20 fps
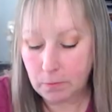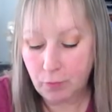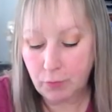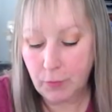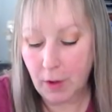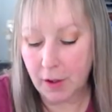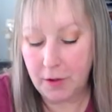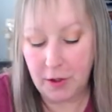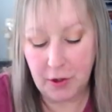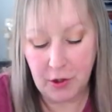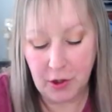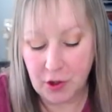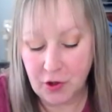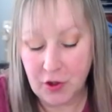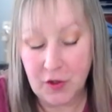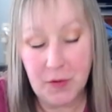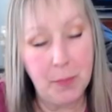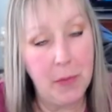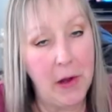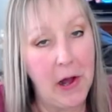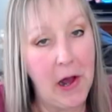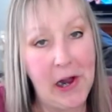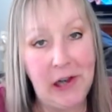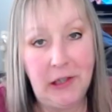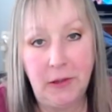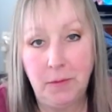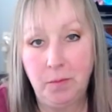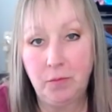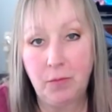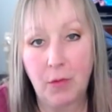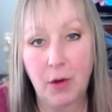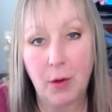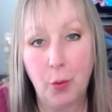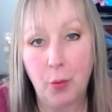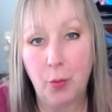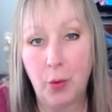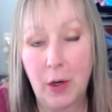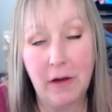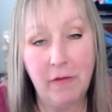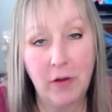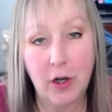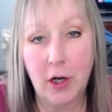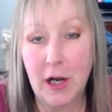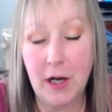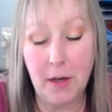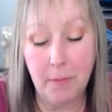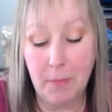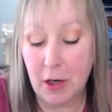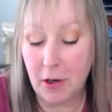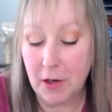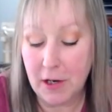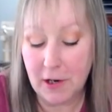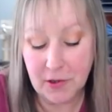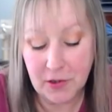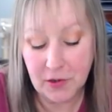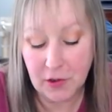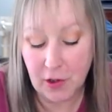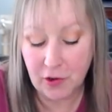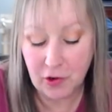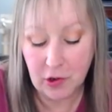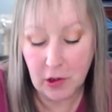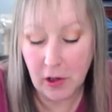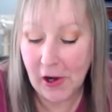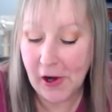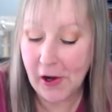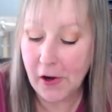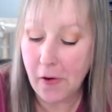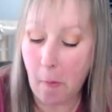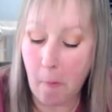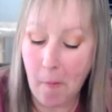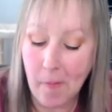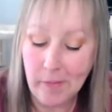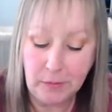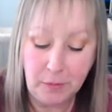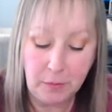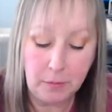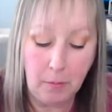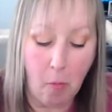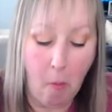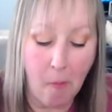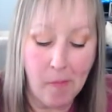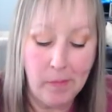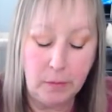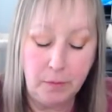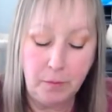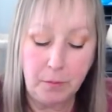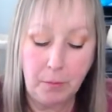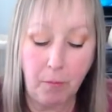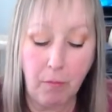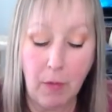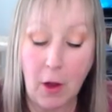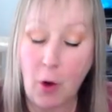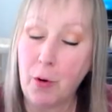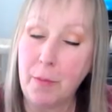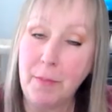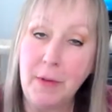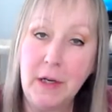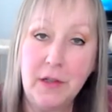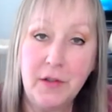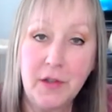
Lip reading: And then you can just buy whatever kind of marinara sauce you like, or pizza